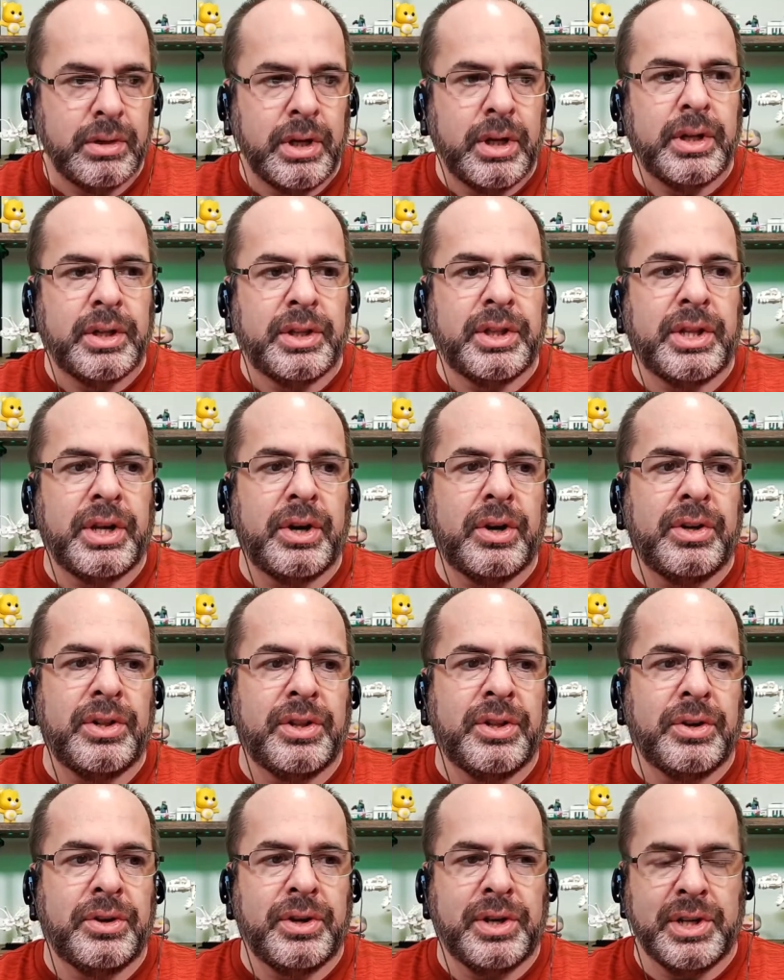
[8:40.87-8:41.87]

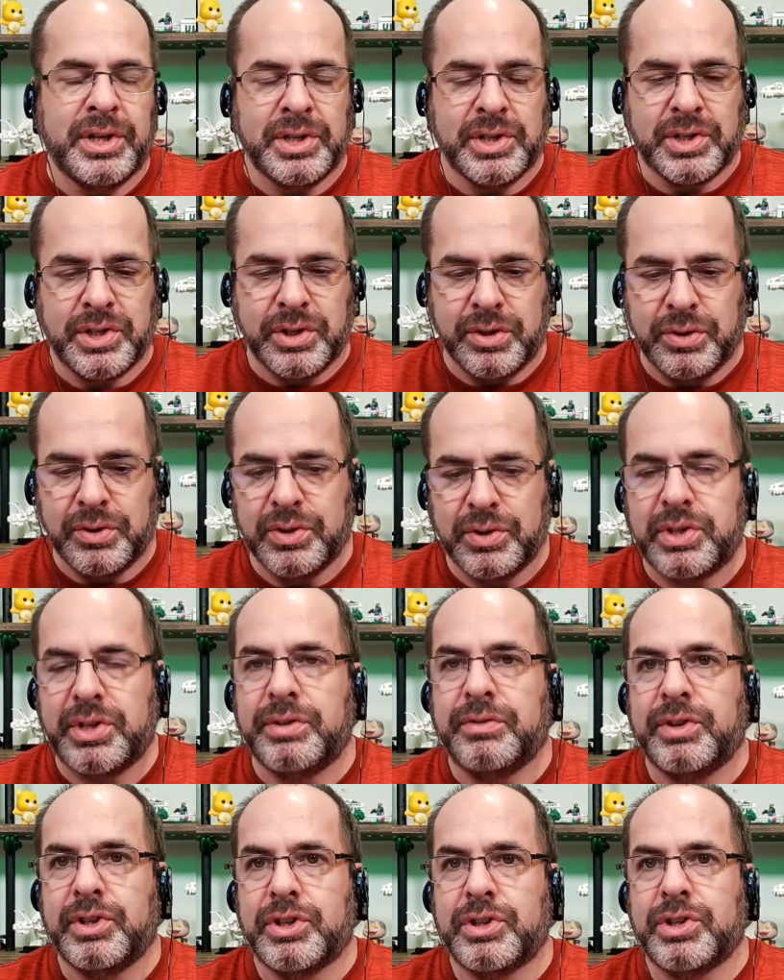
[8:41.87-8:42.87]
There is news
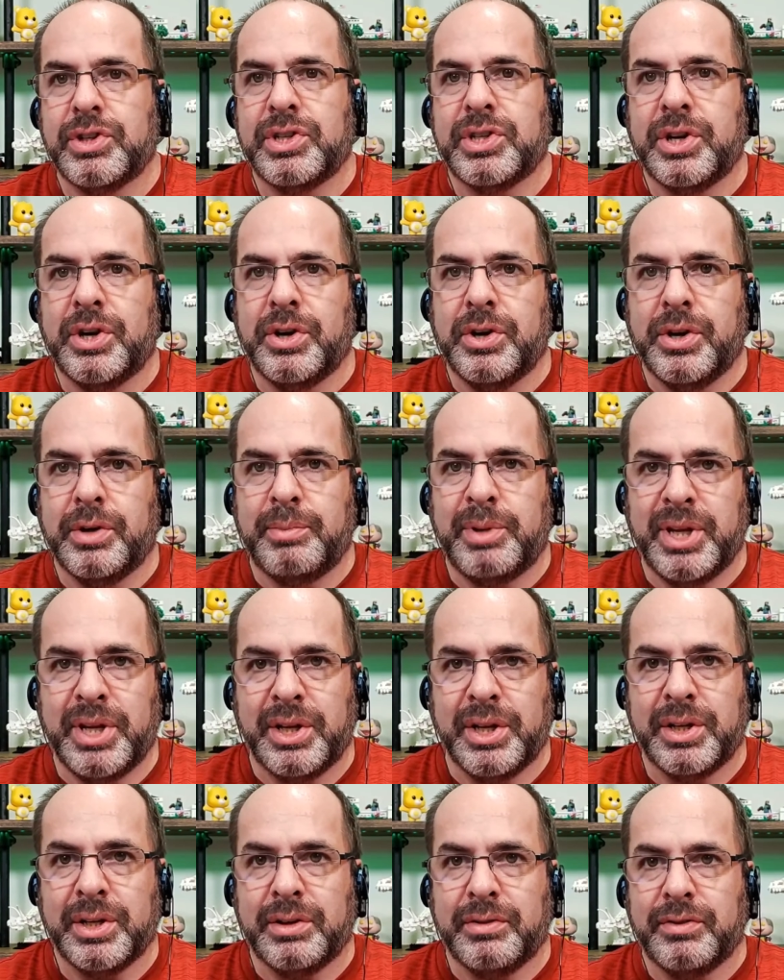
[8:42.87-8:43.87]
divisions there and
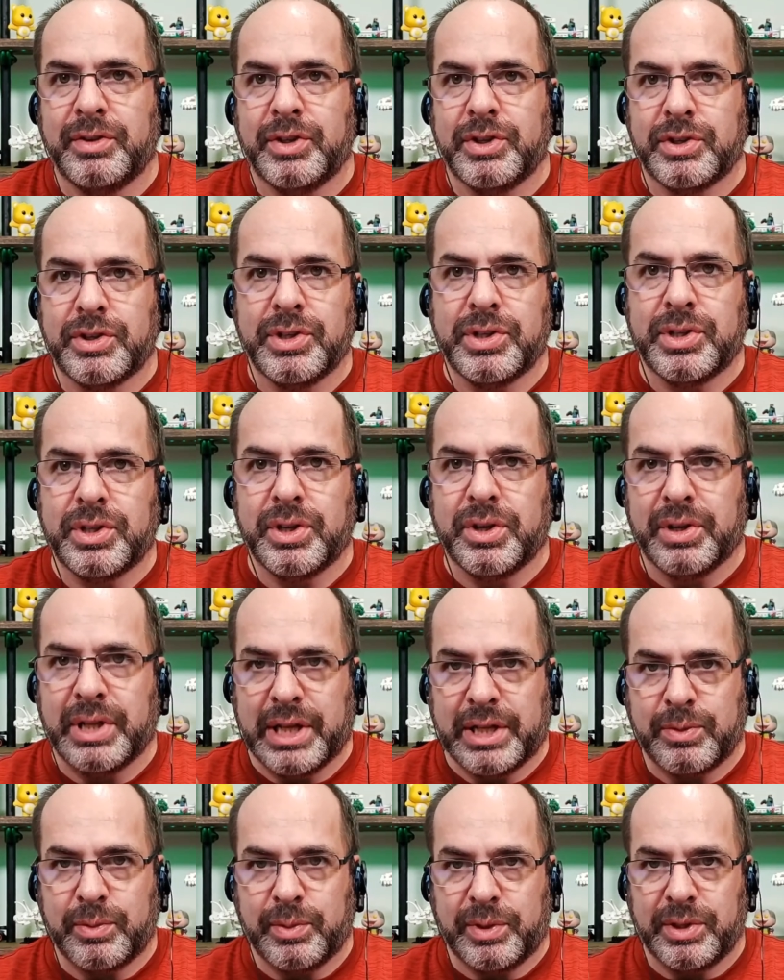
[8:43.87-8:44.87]
opinion divisions there.
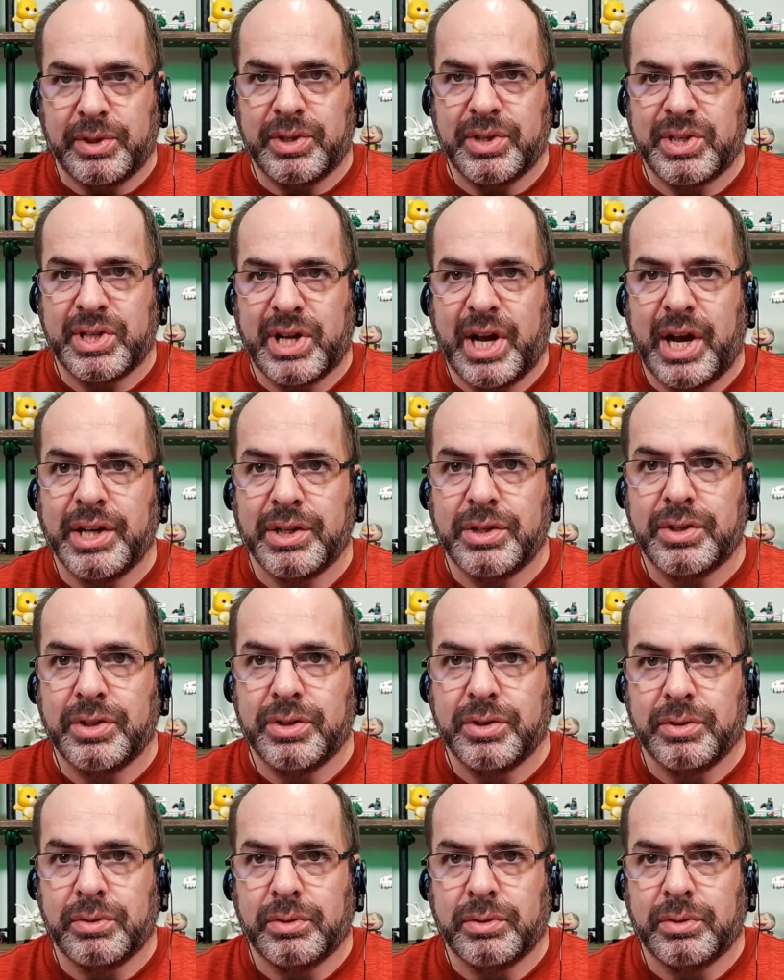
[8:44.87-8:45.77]
That's what they're designed to do.